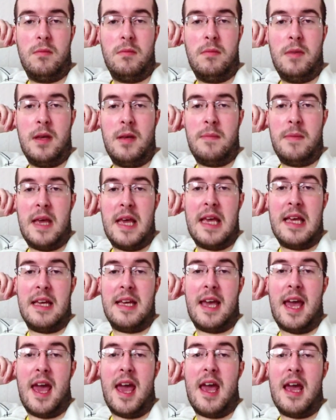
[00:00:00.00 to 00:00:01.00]
me being
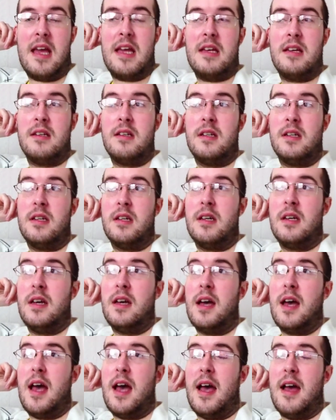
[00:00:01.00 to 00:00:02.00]
gay
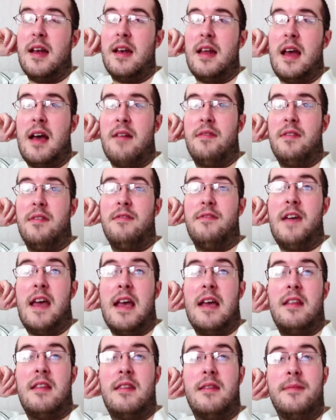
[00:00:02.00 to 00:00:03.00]
and having
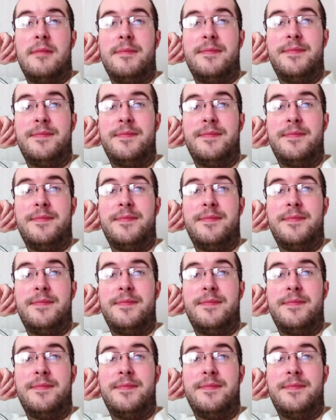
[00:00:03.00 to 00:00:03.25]
faith.